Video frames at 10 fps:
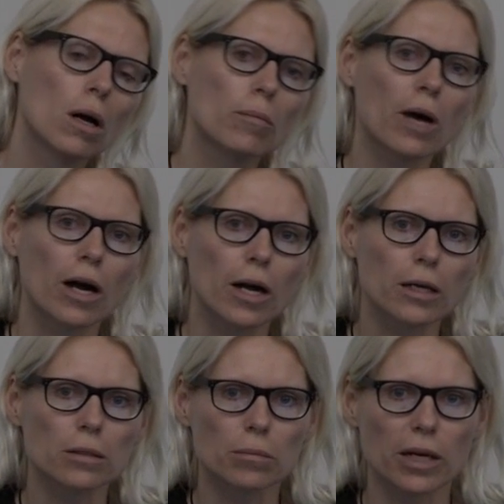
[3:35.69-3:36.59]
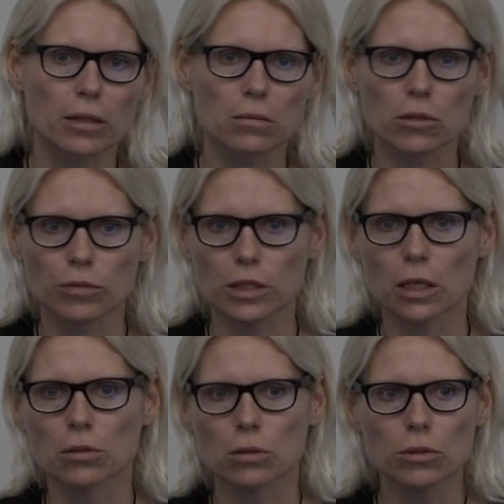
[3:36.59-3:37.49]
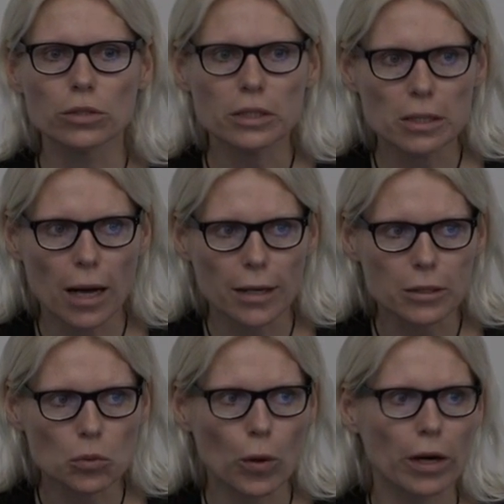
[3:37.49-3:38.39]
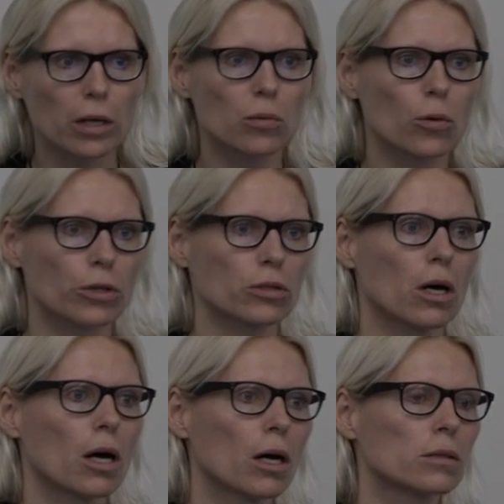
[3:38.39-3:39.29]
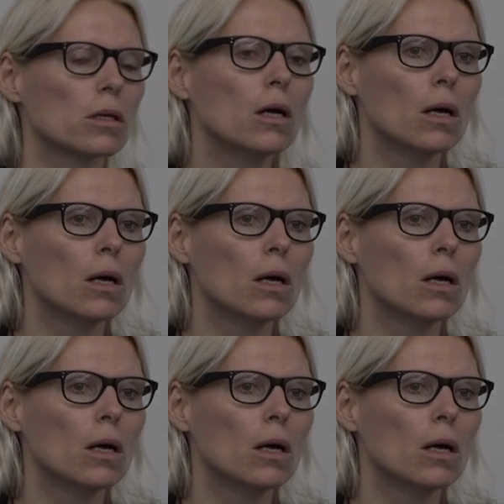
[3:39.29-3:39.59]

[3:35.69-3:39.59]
my degree in neuroscience, where I worked on